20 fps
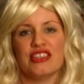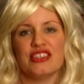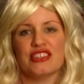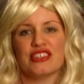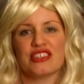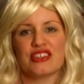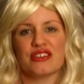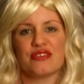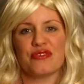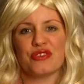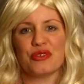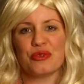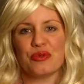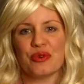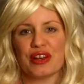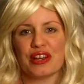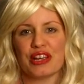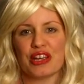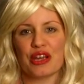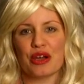So if you
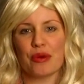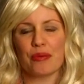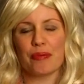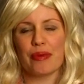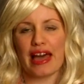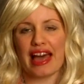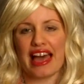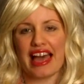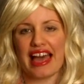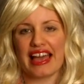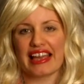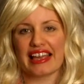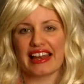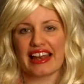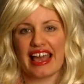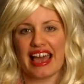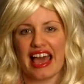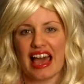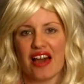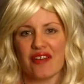want to go back
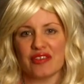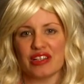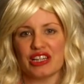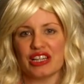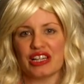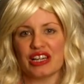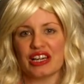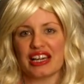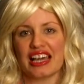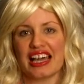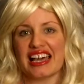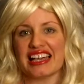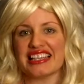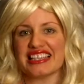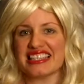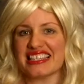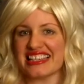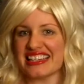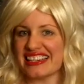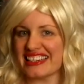and have a look, I
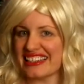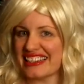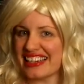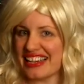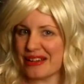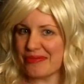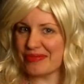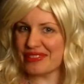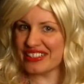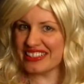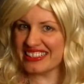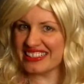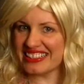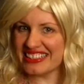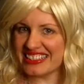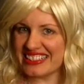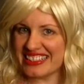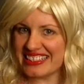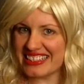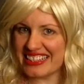sung a couple of
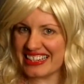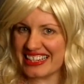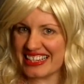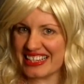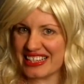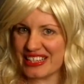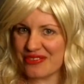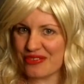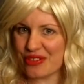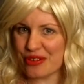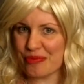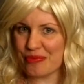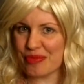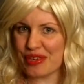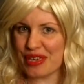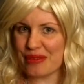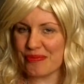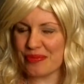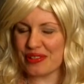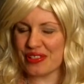little ditties for
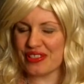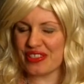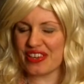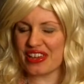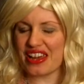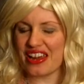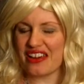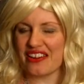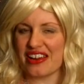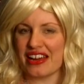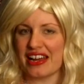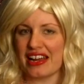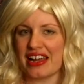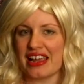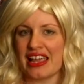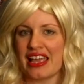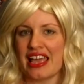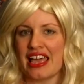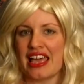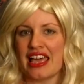people there, and
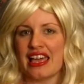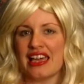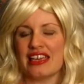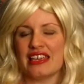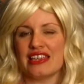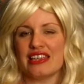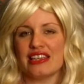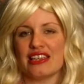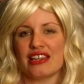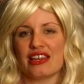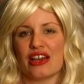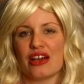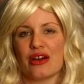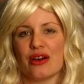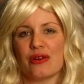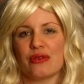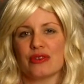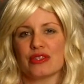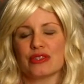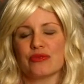you
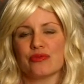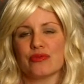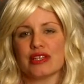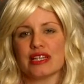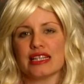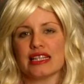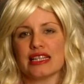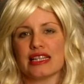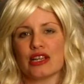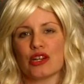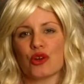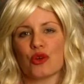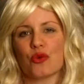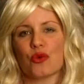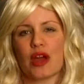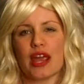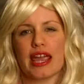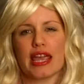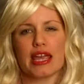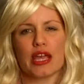know, it's really
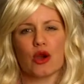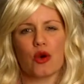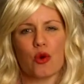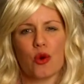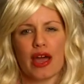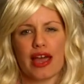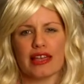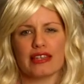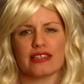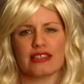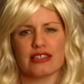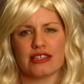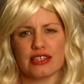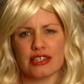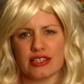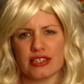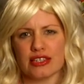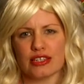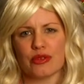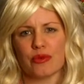great
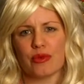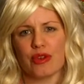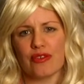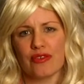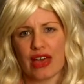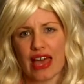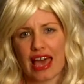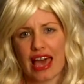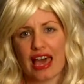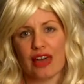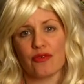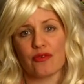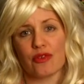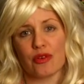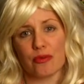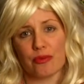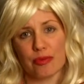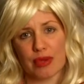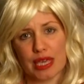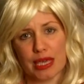questions that we've had
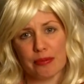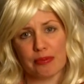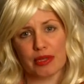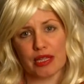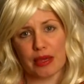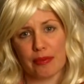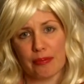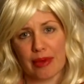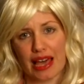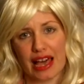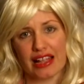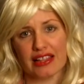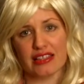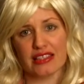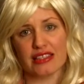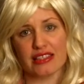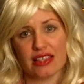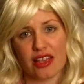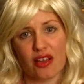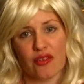from people about
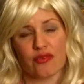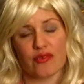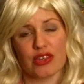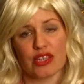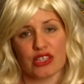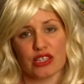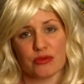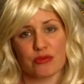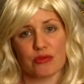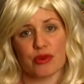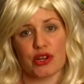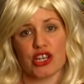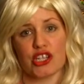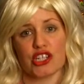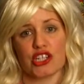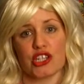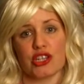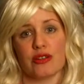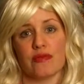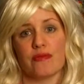
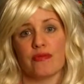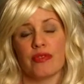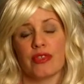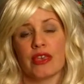self-expression.